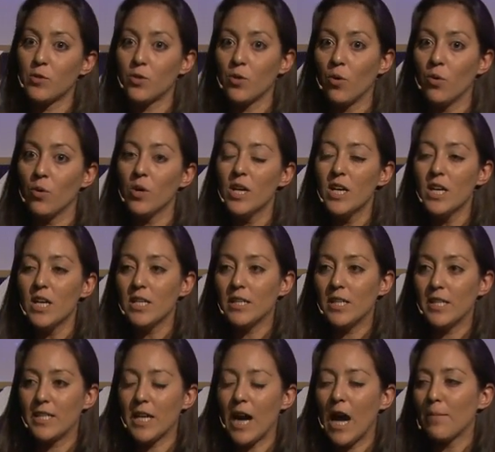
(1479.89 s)
So
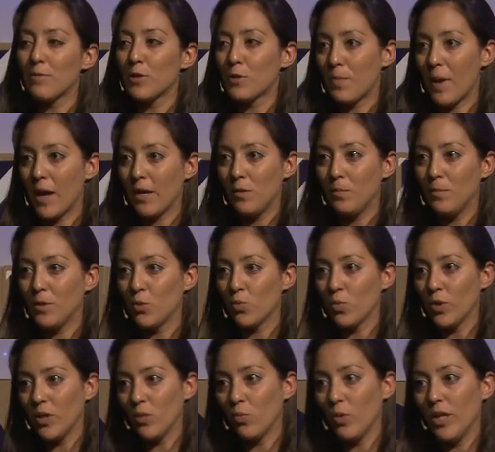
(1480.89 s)
the time span in
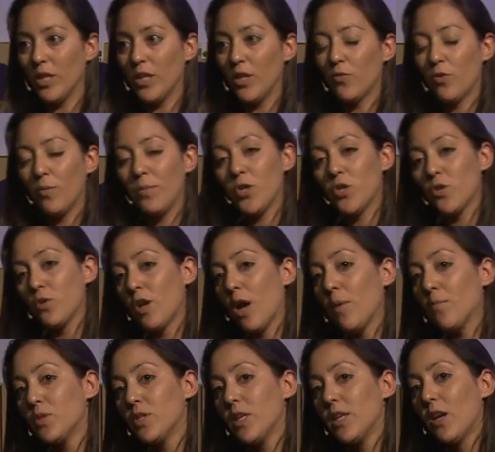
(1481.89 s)
between when the information
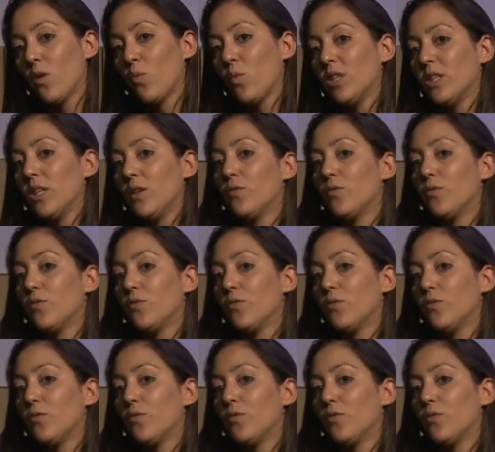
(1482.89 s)
comes in and when